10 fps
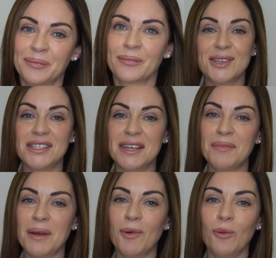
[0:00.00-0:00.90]
So tip
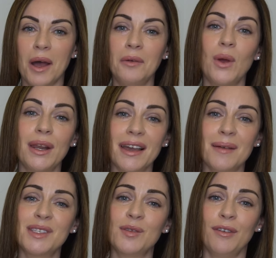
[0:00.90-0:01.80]
number one when it
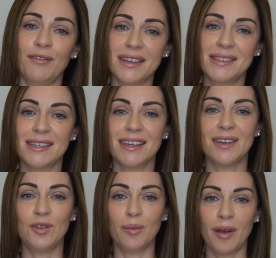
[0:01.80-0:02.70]
comes to investing
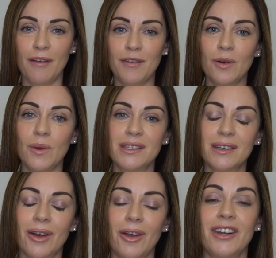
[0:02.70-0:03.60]
in your perfect winter
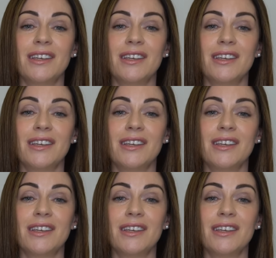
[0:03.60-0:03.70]
coat